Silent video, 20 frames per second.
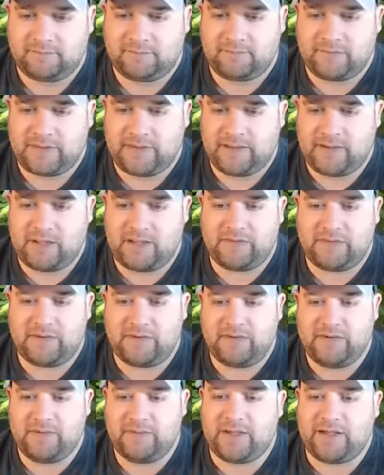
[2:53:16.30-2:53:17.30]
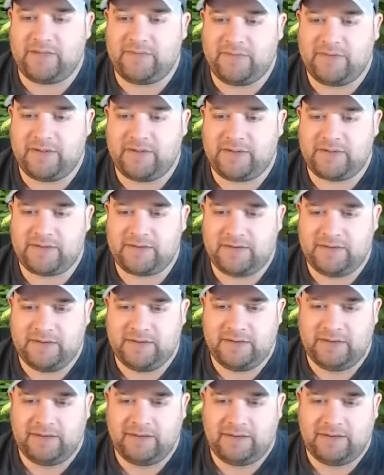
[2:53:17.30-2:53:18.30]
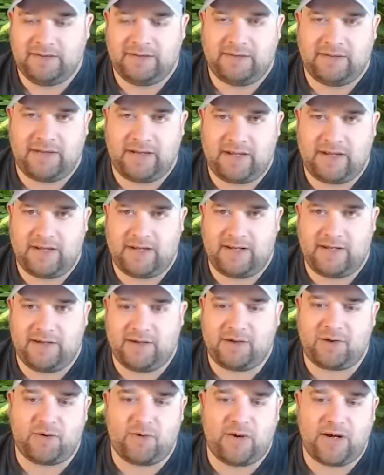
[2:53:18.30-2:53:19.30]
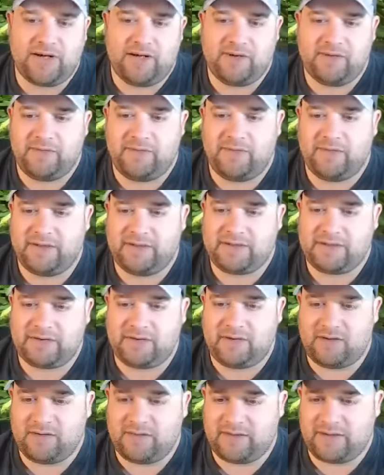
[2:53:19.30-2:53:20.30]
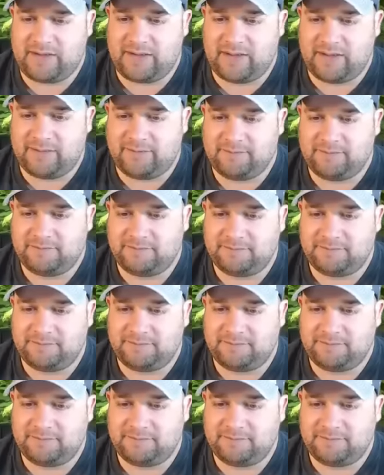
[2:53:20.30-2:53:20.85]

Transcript: How often do you buy fish? I acquire fish all the time.